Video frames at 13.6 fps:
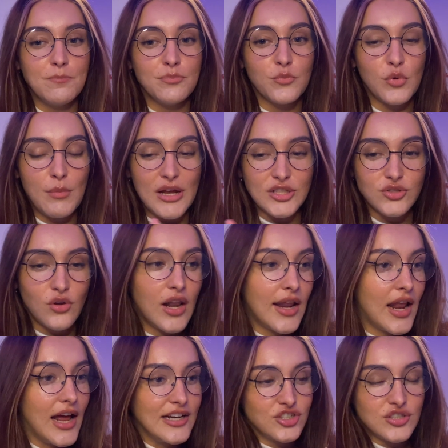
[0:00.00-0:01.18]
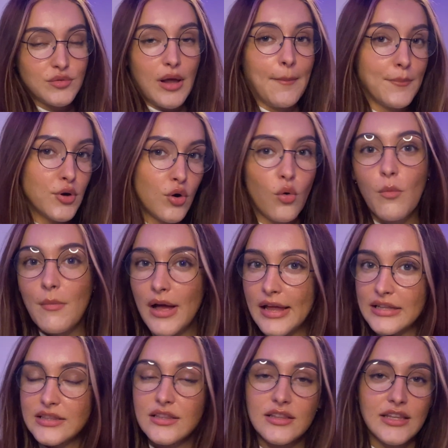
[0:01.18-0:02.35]
with my solat, I put all
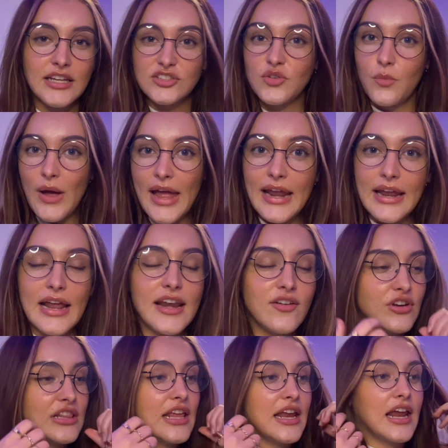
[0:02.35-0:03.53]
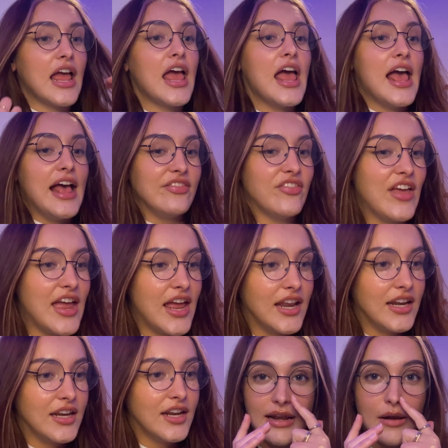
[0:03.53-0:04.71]
my things away and everything, and
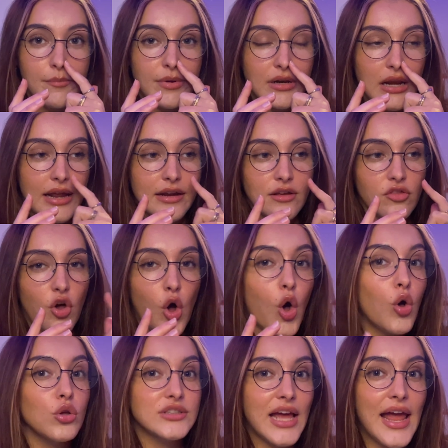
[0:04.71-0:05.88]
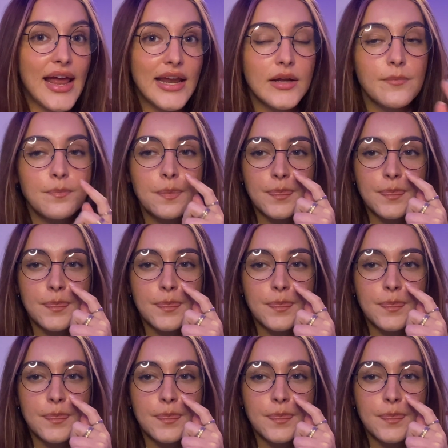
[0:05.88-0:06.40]
then it had been like the whole day,